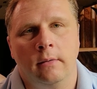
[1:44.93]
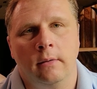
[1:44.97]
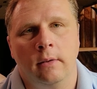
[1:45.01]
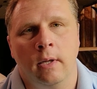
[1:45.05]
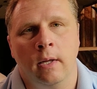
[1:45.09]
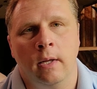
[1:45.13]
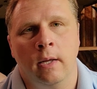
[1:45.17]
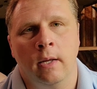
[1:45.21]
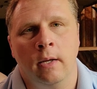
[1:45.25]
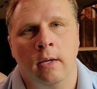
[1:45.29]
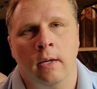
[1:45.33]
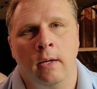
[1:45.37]

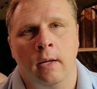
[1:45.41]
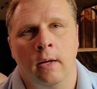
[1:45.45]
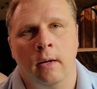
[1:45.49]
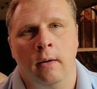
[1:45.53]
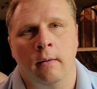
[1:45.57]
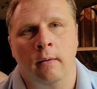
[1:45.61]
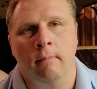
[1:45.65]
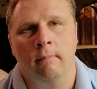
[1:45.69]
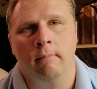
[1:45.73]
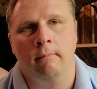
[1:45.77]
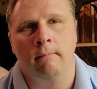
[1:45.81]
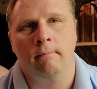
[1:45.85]
And
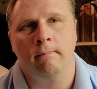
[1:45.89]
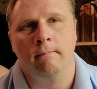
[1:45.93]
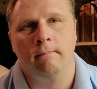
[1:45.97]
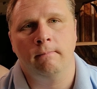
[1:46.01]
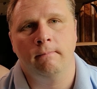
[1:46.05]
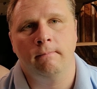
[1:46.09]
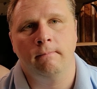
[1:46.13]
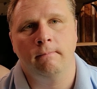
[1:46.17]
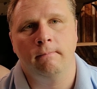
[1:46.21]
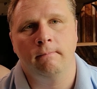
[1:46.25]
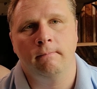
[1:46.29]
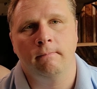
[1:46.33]

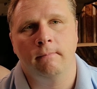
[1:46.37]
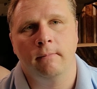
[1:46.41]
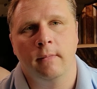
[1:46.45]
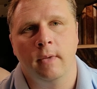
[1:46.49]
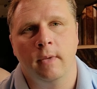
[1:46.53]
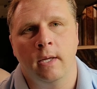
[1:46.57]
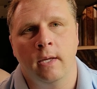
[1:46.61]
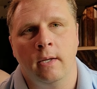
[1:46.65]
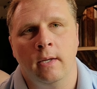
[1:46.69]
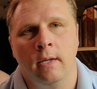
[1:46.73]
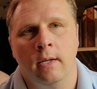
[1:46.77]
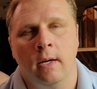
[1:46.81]

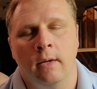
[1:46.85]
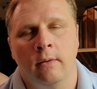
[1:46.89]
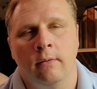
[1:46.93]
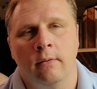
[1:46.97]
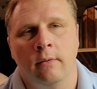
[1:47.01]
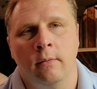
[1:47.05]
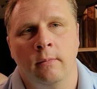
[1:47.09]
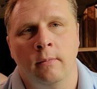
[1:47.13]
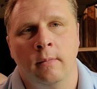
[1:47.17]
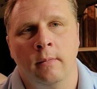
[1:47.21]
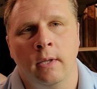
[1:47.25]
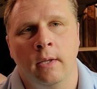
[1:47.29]
he
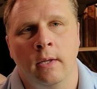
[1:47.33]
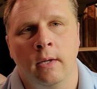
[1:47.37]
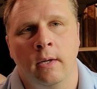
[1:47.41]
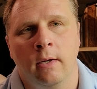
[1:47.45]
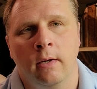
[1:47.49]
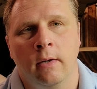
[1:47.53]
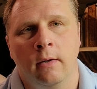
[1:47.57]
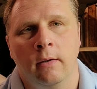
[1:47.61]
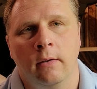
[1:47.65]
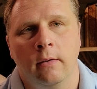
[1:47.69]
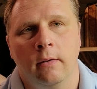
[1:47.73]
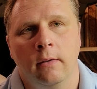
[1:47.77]
texted me
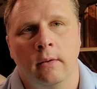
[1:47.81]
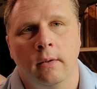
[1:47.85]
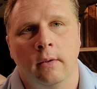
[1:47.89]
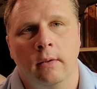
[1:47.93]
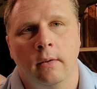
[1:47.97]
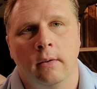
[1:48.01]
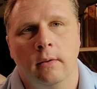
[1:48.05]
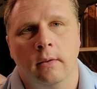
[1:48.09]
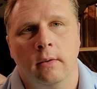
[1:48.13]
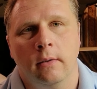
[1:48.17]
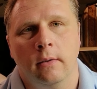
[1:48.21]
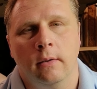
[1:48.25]
there
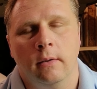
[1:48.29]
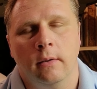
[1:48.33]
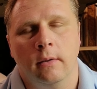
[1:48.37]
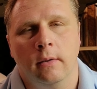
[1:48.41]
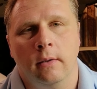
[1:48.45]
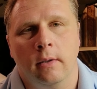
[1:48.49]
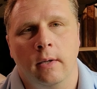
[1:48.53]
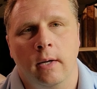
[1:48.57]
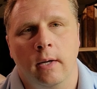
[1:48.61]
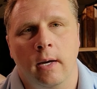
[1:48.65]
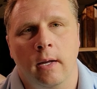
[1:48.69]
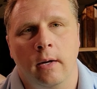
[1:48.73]

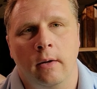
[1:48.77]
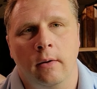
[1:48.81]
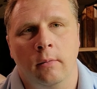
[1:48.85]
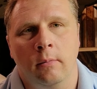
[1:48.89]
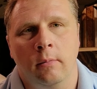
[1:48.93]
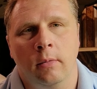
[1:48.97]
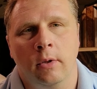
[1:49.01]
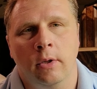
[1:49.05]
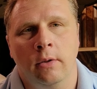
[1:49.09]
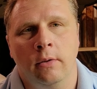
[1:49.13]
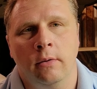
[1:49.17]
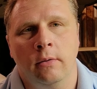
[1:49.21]
out of the
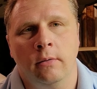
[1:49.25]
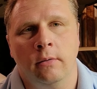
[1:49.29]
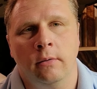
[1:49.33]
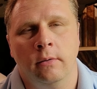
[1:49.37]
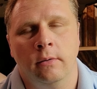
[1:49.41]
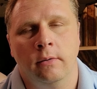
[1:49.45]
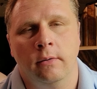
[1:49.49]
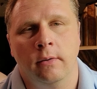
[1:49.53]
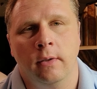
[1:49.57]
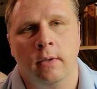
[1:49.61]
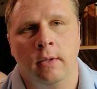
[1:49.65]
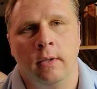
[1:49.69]
blue and
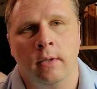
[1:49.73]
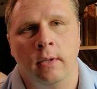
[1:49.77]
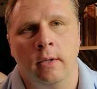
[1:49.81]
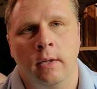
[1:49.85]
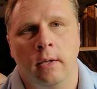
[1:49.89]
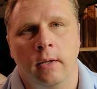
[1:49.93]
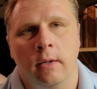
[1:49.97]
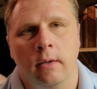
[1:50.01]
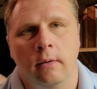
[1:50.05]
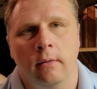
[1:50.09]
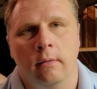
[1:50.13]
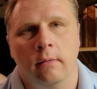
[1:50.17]
said,
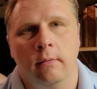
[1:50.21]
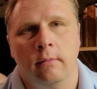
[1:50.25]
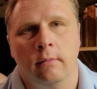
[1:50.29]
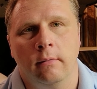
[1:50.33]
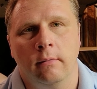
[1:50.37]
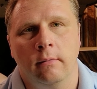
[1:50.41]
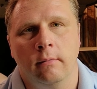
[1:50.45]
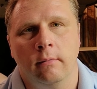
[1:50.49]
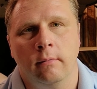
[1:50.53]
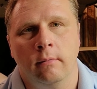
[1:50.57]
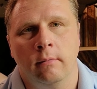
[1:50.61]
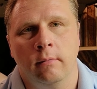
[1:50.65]

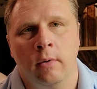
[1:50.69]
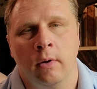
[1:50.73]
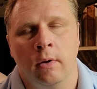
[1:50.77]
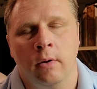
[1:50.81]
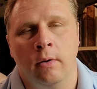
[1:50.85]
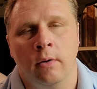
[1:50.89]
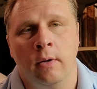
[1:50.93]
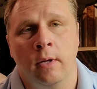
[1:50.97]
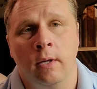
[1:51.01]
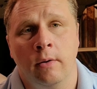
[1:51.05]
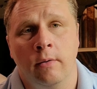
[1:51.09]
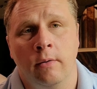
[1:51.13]
are
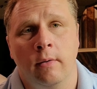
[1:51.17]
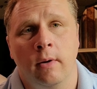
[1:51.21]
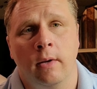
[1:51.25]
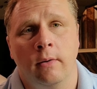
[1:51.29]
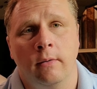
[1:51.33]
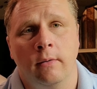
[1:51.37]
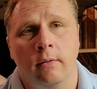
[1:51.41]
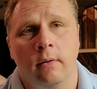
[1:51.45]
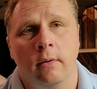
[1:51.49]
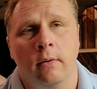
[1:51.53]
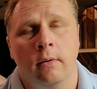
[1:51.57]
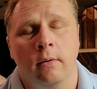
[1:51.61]
you
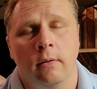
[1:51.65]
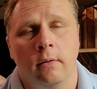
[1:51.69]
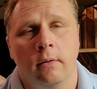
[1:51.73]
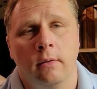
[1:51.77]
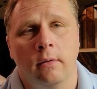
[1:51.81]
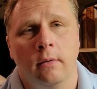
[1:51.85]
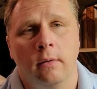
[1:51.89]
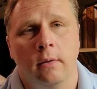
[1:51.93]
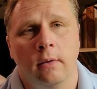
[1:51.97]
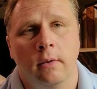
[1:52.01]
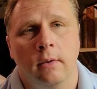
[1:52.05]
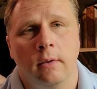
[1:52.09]
interested?
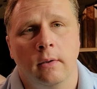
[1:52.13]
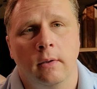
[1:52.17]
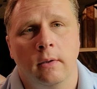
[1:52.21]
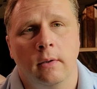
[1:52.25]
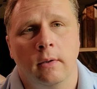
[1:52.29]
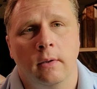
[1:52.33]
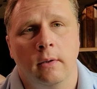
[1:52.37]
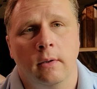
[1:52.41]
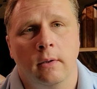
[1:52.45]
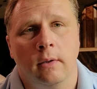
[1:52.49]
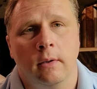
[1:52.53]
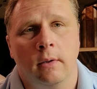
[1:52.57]

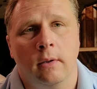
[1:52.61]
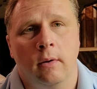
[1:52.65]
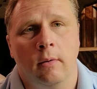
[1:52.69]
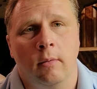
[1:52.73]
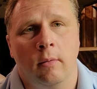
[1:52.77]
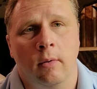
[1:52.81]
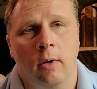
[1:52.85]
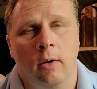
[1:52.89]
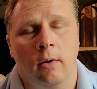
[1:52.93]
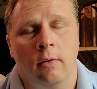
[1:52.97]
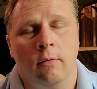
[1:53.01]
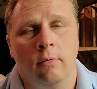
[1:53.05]

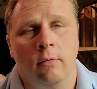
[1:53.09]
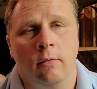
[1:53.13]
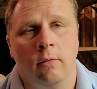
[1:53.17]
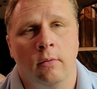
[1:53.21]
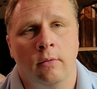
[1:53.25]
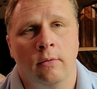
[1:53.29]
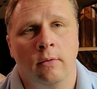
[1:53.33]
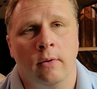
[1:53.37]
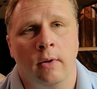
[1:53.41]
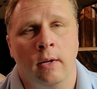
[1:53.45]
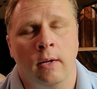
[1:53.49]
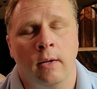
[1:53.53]
Well, of
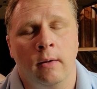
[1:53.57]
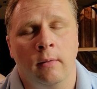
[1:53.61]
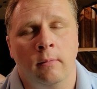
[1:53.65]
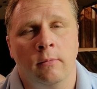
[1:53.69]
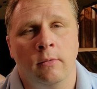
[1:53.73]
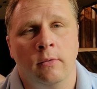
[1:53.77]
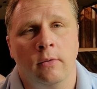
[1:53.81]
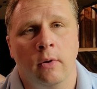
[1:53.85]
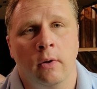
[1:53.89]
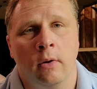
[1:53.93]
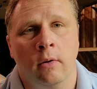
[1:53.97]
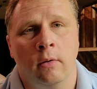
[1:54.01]
course I am.
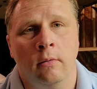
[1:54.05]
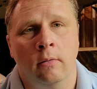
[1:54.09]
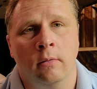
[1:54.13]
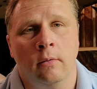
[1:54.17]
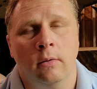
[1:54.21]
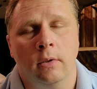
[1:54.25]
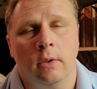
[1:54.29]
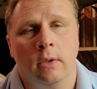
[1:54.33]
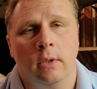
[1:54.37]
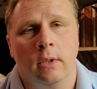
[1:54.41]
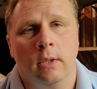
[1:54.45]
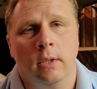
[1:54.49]
So
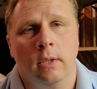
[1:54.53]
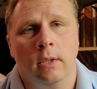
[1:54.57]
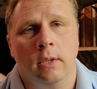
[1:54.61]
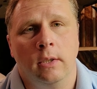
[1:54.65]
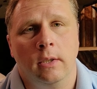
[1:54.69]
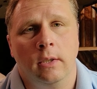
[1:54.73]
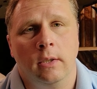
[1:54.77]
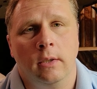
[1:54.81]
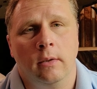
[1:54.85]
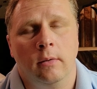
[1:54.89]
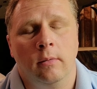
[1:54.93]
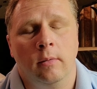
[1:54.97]

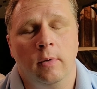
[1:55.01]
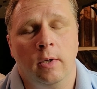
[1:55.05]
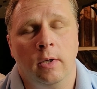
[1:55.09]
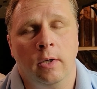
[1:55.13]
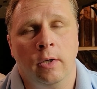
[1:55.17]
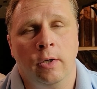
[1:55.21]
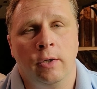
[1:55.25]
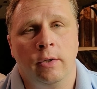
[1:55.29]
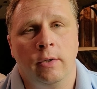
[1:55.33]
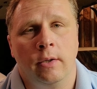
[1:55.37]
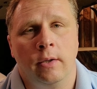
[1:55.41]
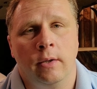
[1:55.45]
went and
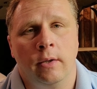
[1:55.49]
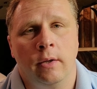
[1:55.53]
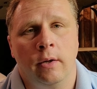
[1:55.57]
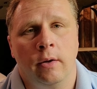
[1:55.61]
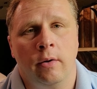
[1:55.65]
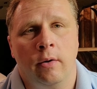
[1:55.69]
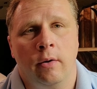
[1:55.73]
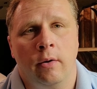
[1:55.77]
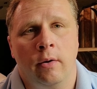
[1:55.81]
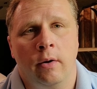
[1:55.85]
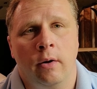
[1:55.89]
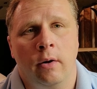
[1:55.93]
looked at the
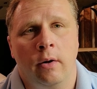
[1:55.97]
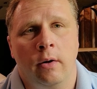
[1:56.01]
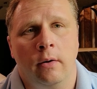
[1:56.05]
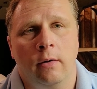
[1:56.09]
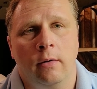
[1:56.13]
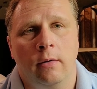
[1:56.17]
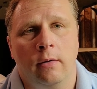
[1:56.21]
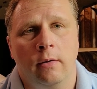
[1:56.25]
car.